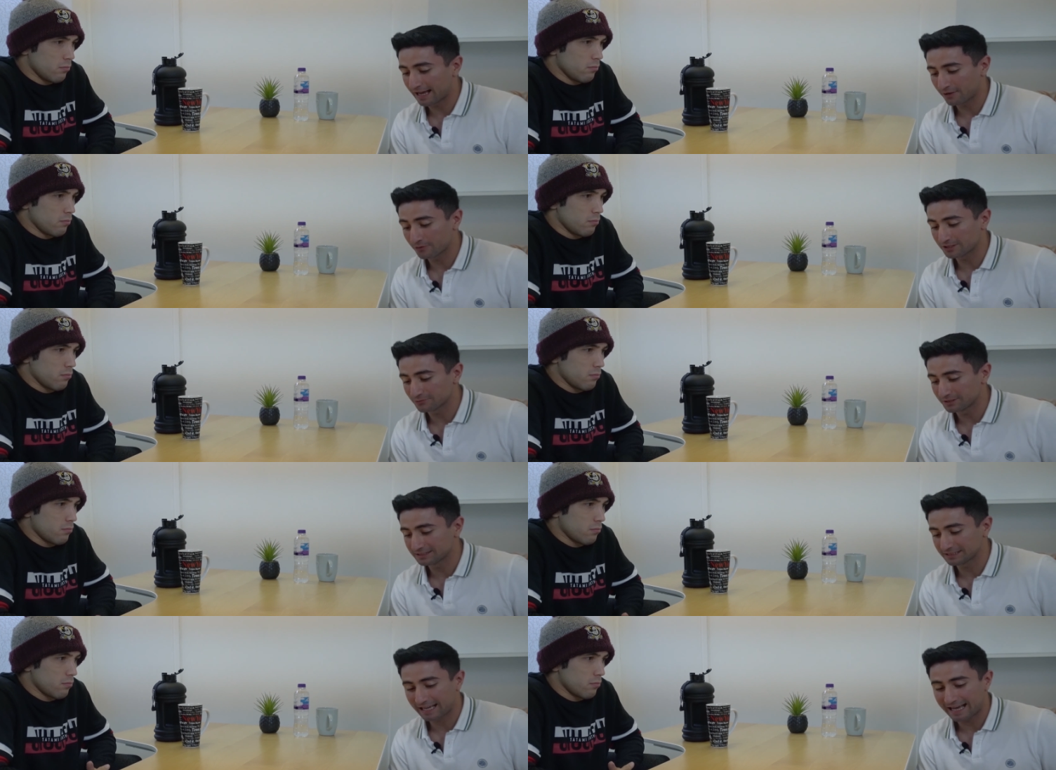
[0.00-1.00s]
Speaker 1: at Chris
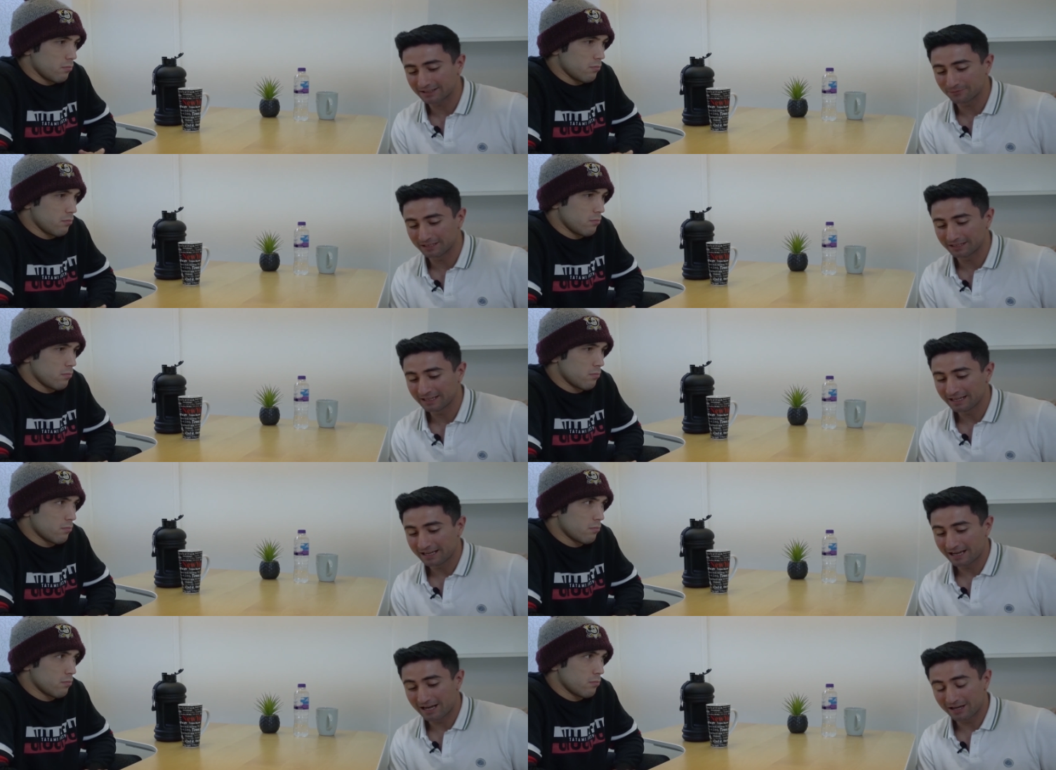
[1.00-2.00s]
Rees's Academy.
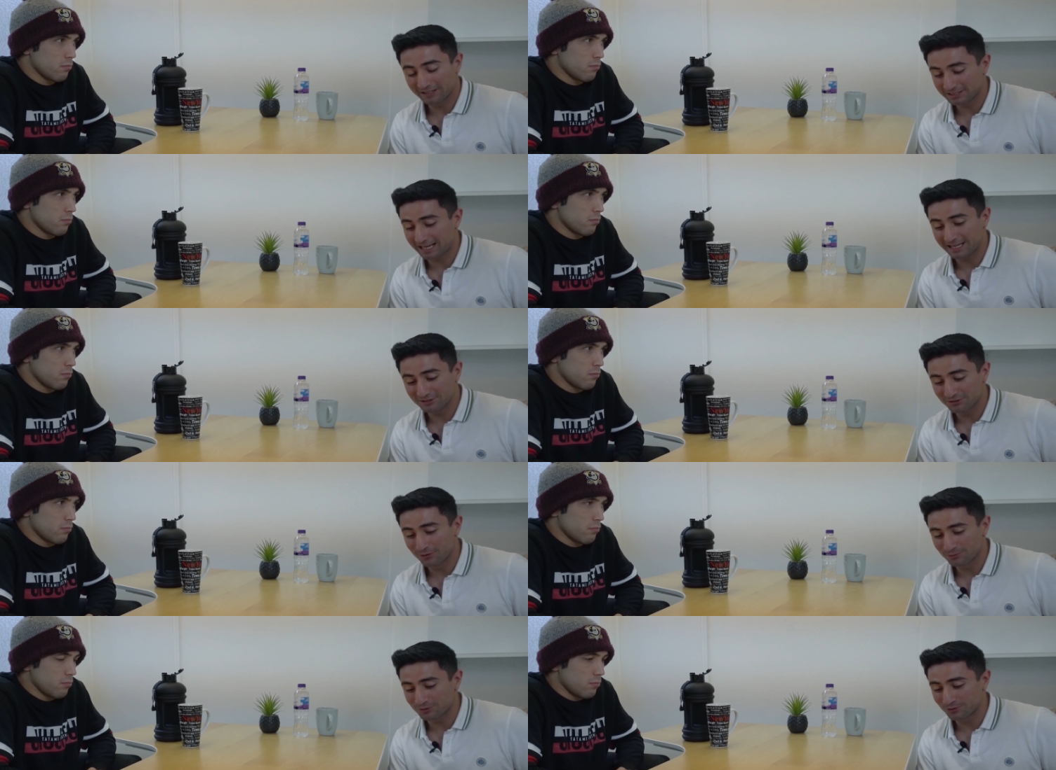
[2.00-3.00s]
Uh, this guy is
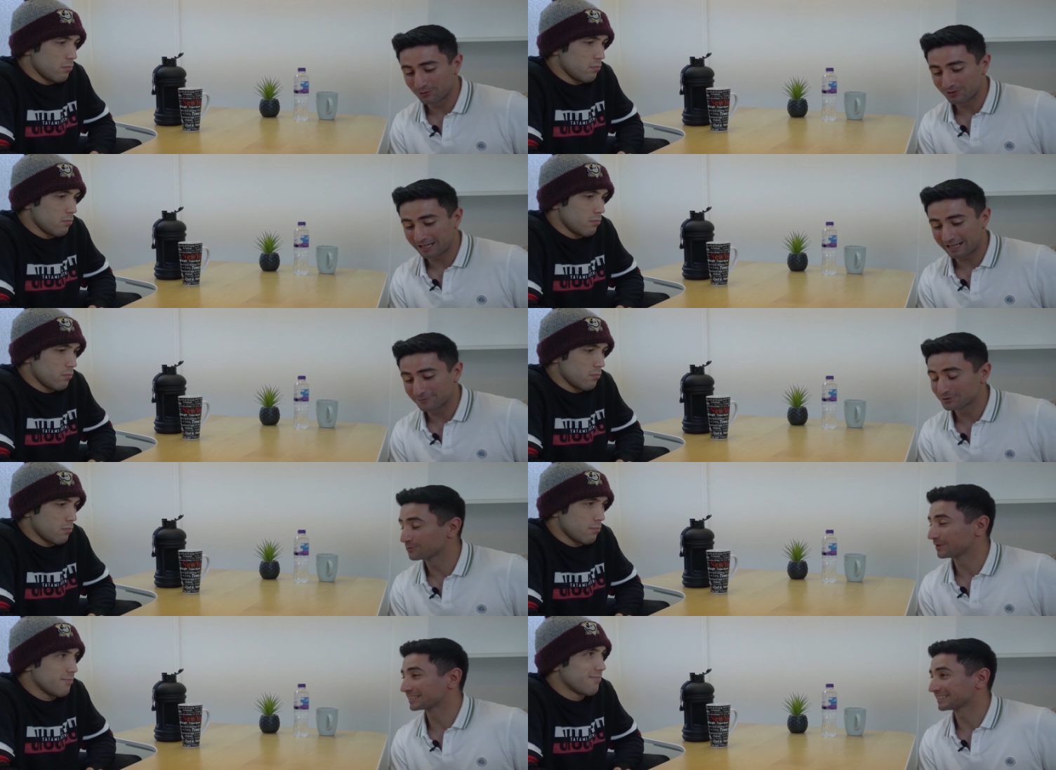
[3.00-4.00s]
no joke, and I'm
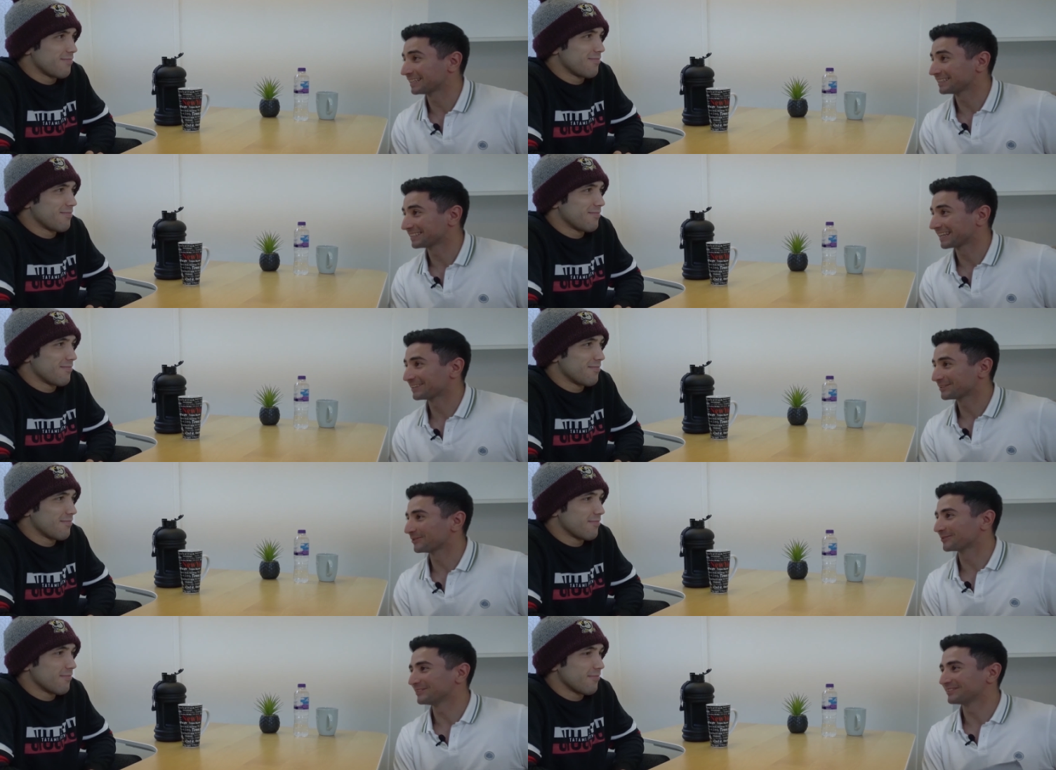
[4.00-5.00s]
super excited to get to
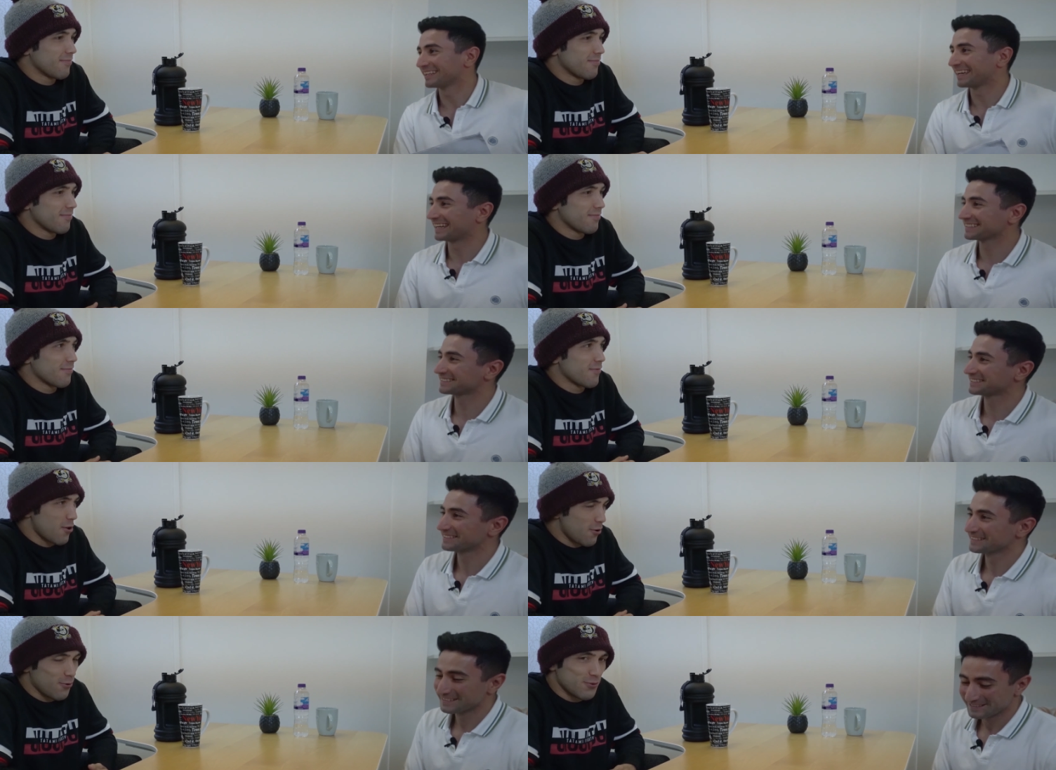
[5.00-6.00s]
talk to you today, Ash.
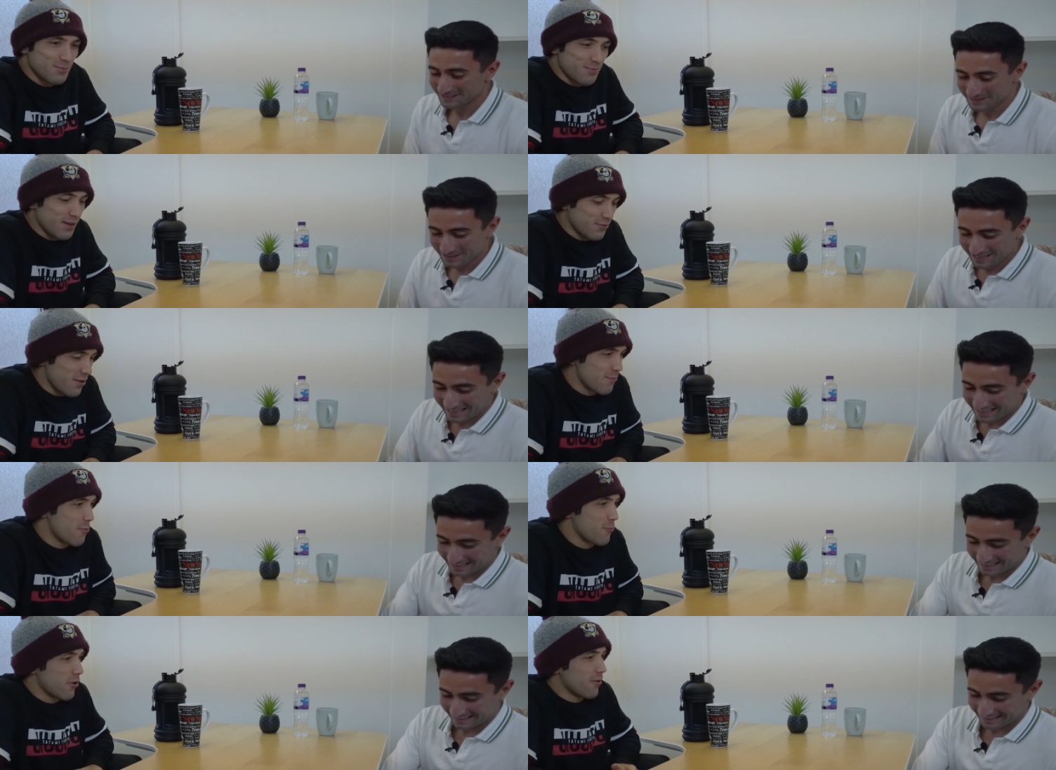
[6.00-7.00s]
Speaker 2: Oh, awesome. Thanks for having
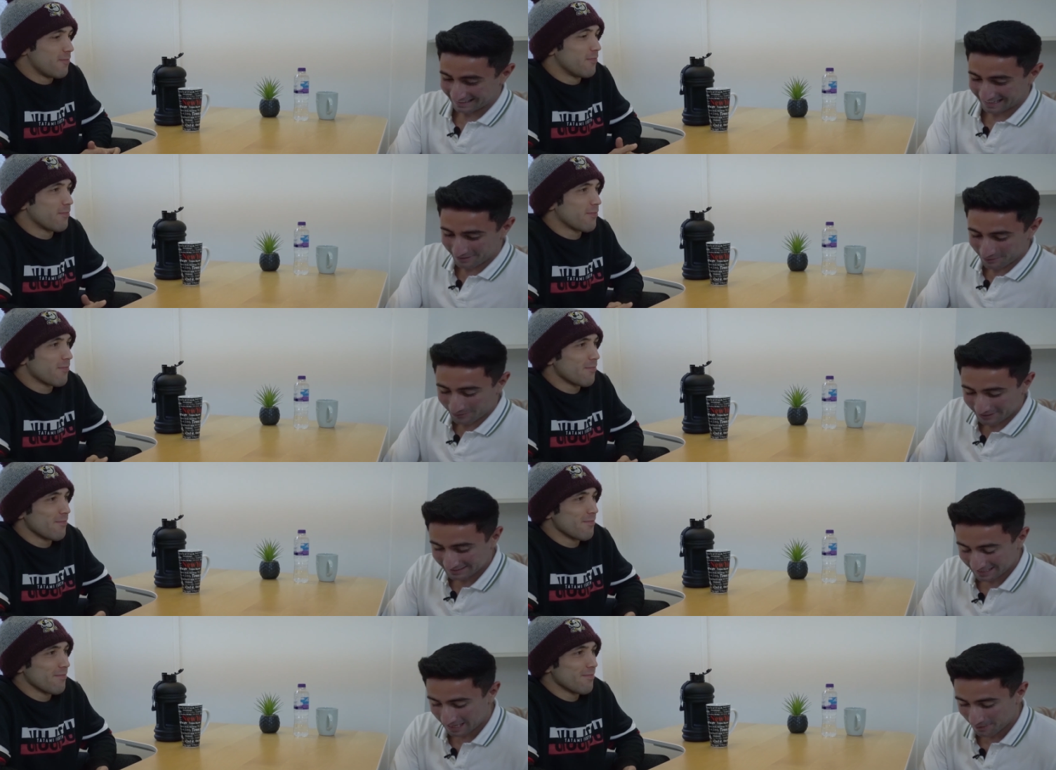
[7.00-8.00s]
me on the wrap.
Speaker 1: Yeah, no
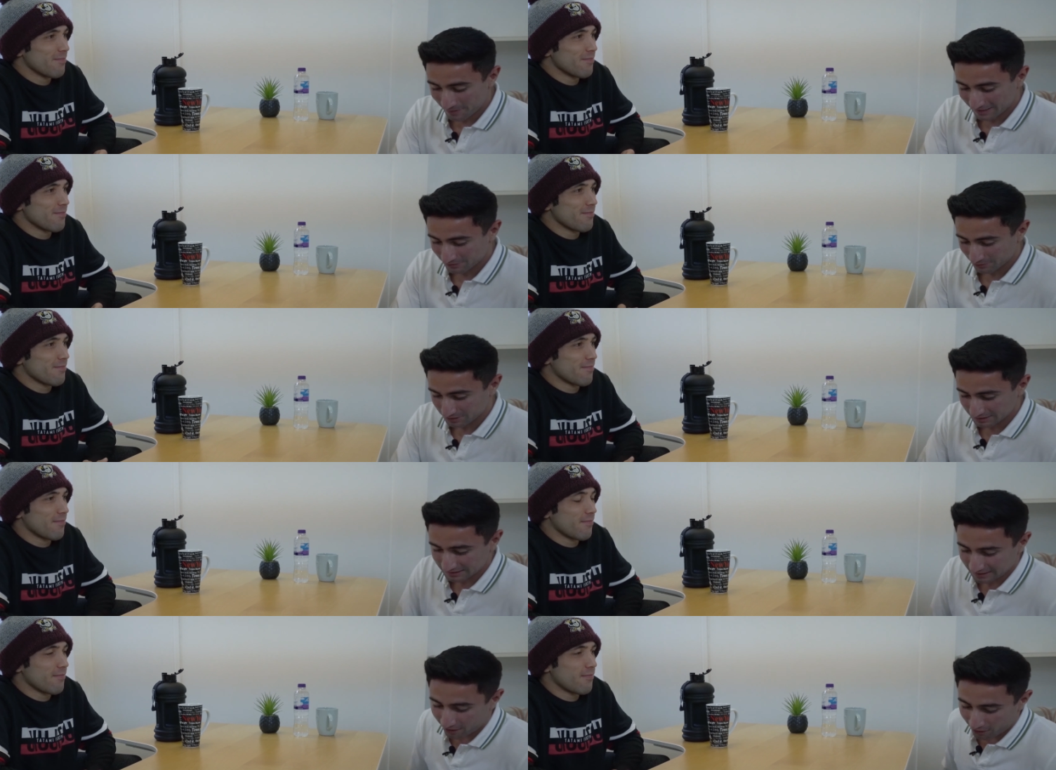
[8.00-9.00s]
worries. Um, so just
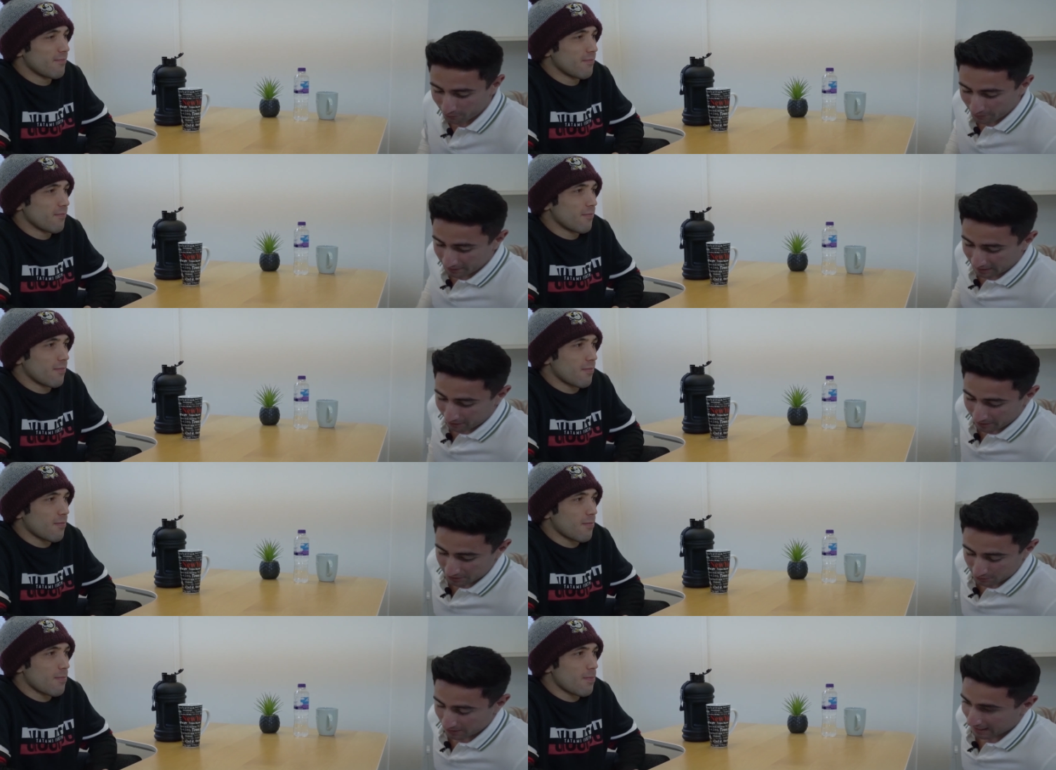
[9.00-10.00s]
to start off with now, I
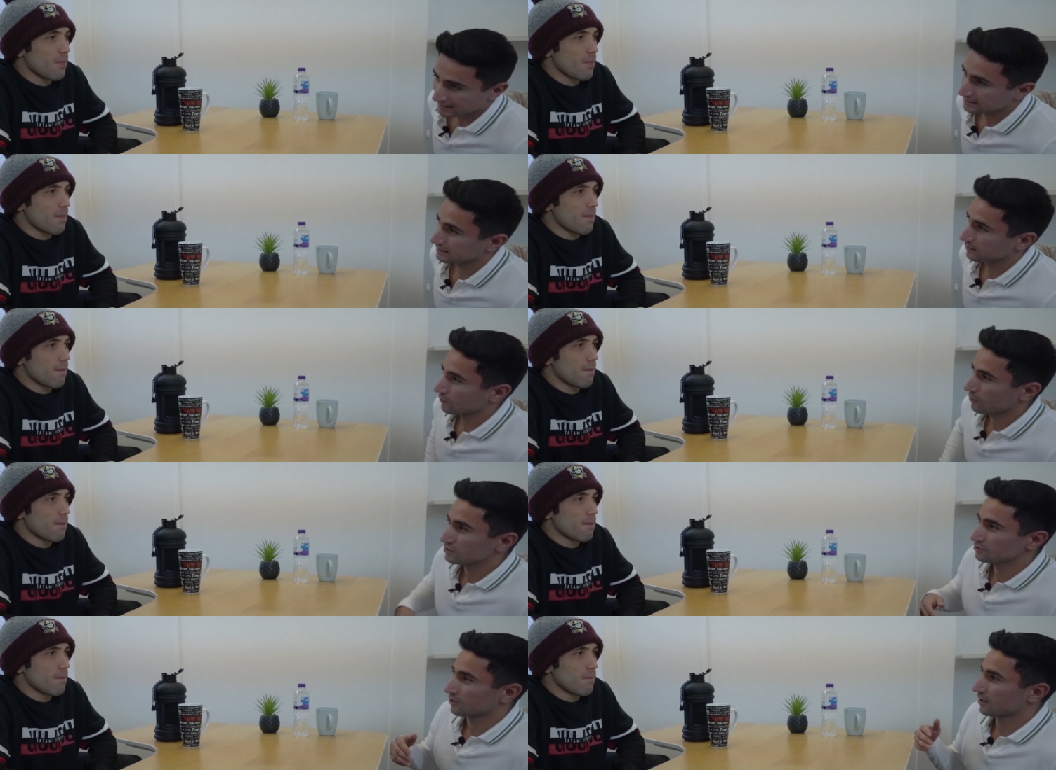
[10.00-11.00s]
just want to ask, what
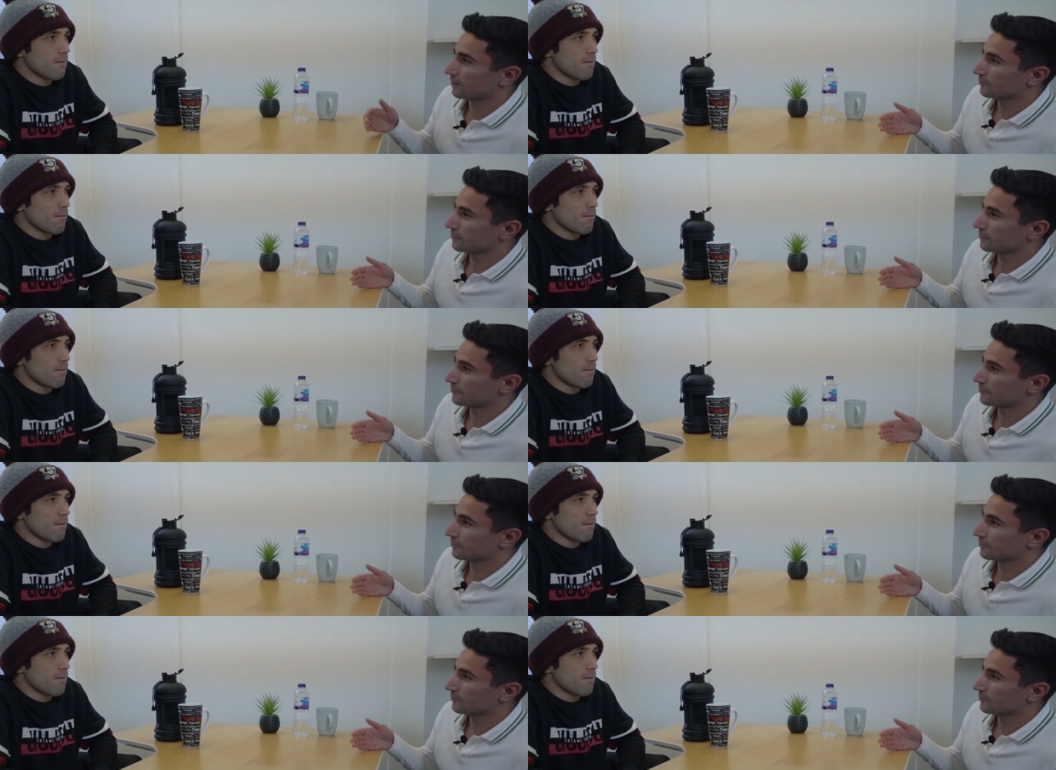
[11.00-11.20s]
was your